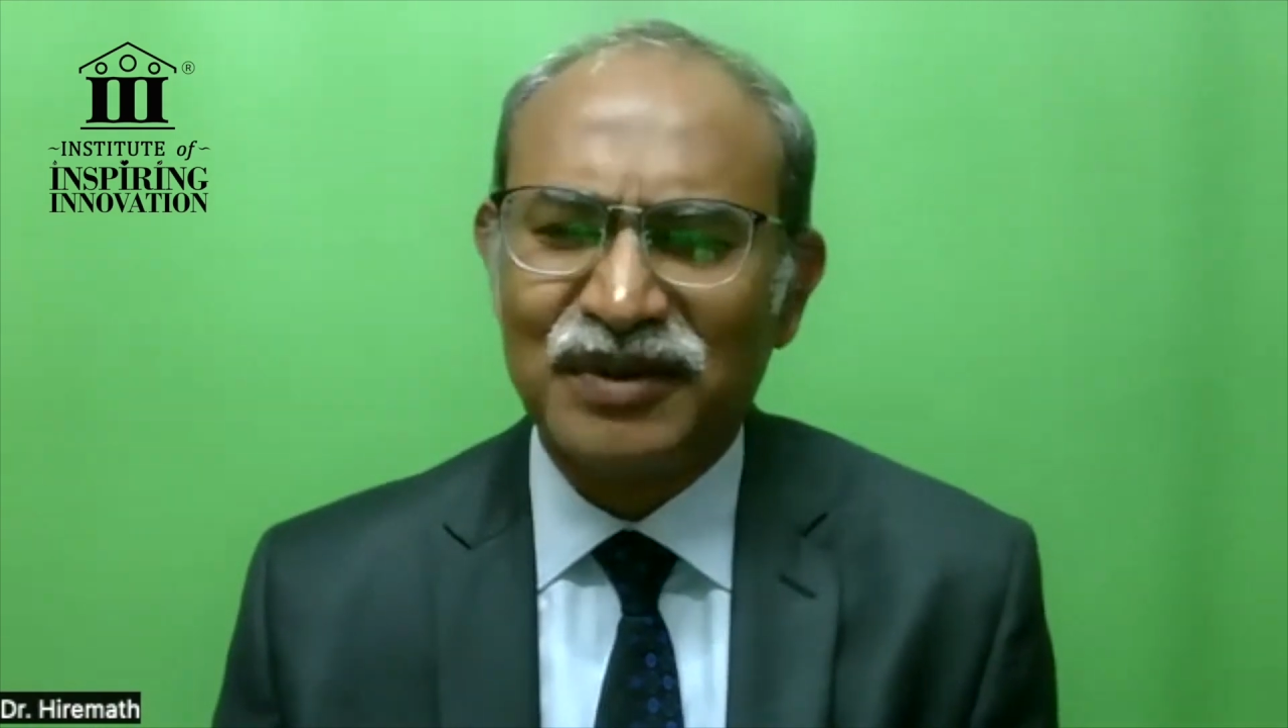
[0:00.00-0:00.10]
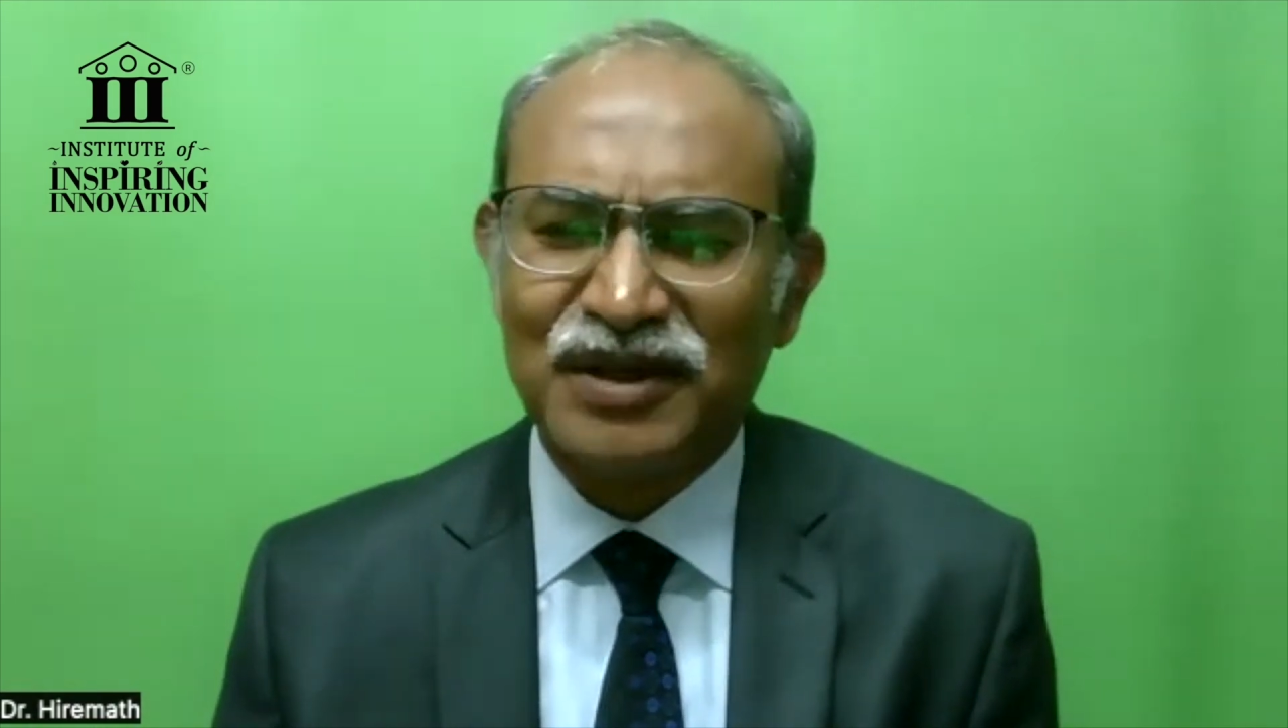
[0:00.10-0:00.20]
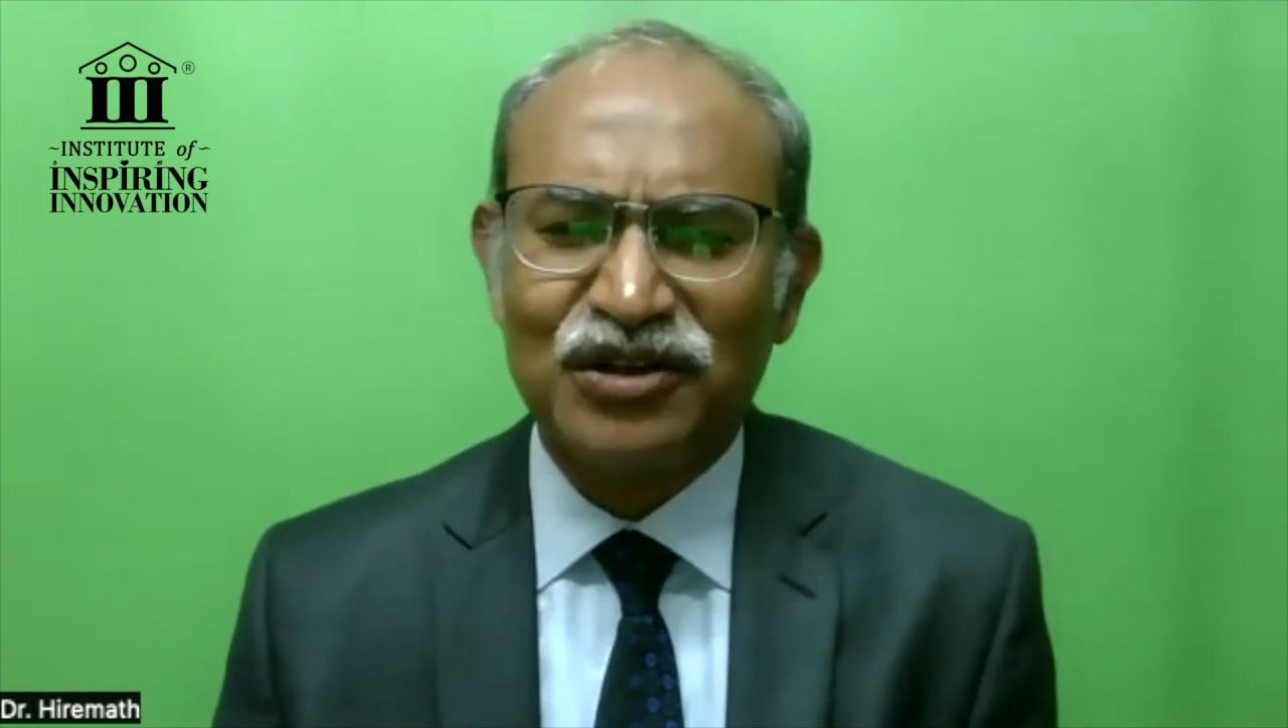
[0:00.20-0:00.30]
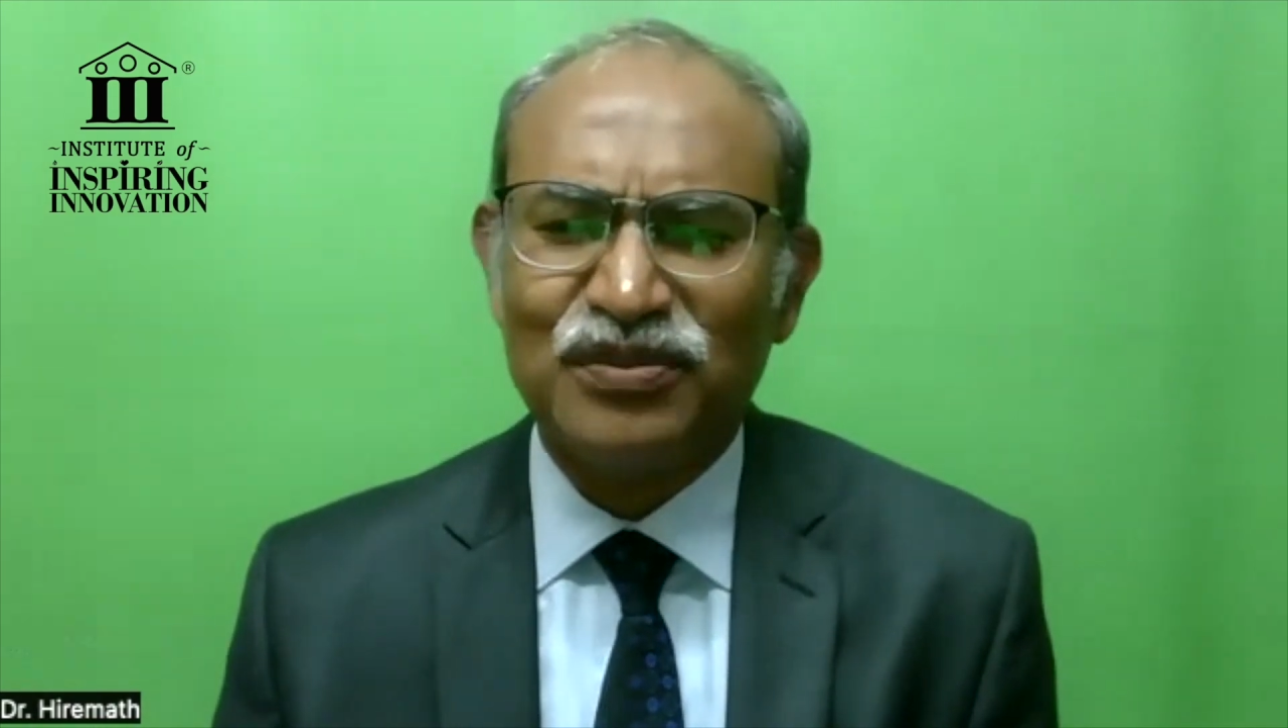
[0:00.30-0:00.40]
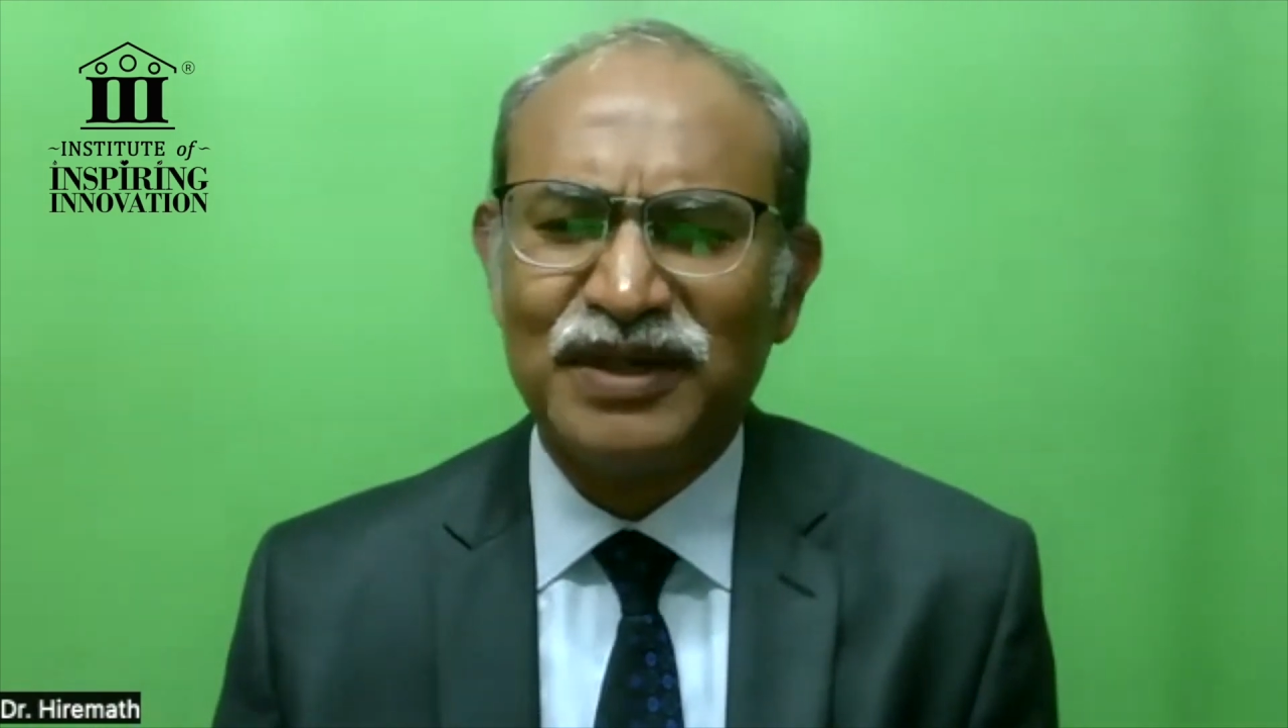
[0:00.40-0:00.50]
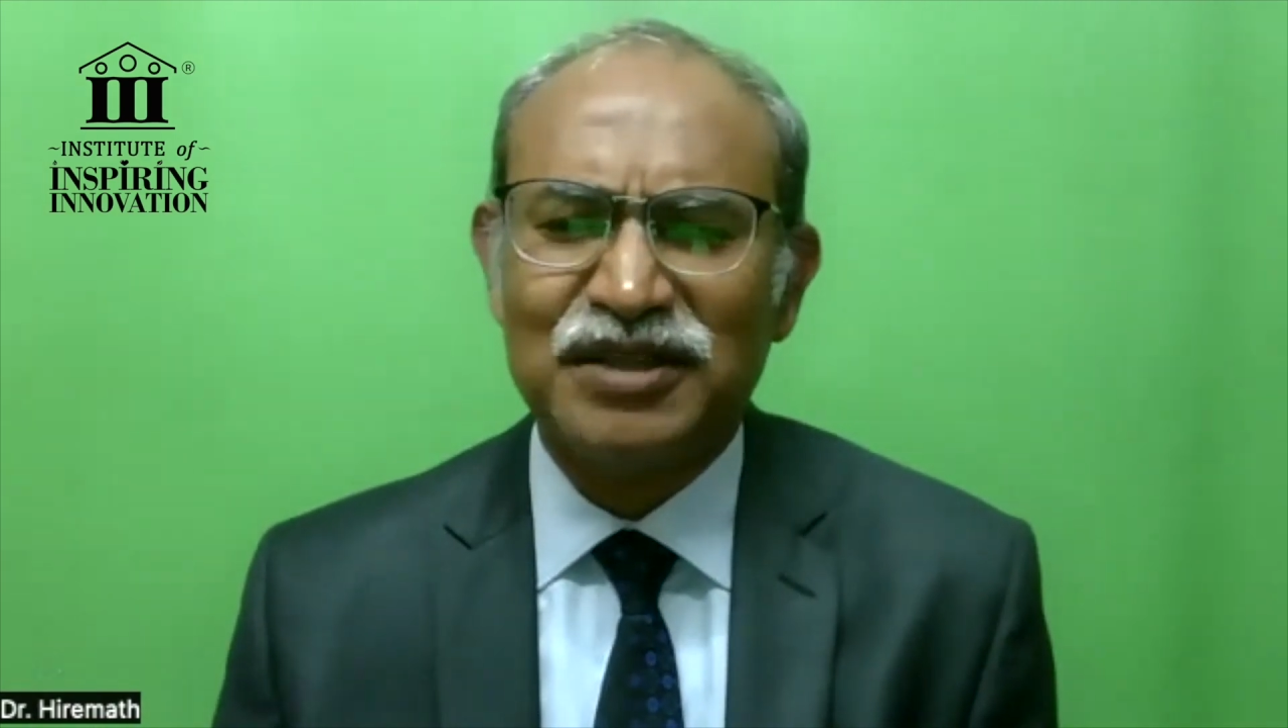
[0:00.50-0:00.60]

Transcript: tubings,